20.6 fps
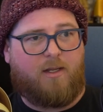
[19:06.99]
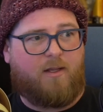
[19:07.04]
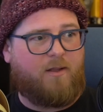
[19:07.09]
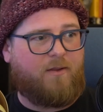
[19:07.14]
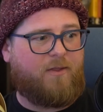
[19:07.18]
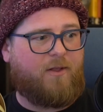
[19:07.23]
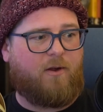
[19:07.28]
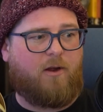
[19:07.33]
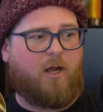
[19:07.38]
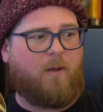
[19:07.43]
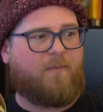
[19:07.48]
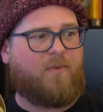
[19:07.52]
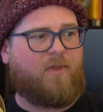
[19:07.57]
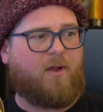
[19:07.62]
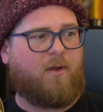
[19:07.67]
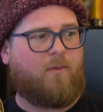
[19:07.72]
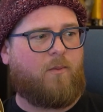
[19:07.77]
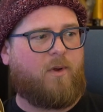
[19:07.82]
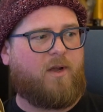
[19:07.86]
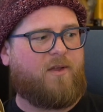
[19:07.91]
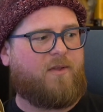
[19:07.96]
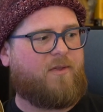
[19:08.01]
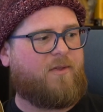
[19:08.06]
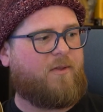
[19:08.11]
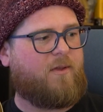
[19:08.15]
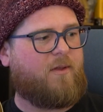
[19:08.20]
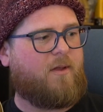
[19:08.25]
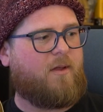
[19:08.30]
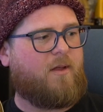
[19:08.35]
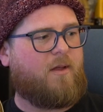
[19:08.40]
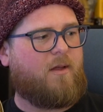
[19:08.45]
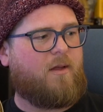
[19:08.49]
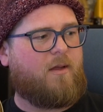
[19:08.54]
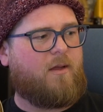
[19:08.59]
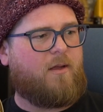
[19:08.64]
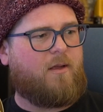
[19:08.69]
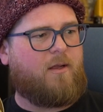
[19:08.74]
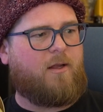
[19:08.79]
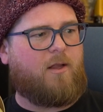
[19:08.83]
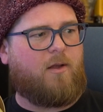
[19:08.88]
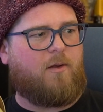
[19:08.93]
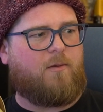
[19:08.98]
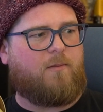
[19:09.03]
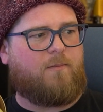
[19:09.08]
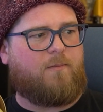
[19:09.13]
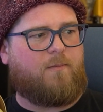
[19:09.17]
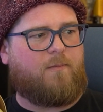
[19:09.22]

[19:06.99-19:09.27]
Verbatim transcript: They're up there with, you know,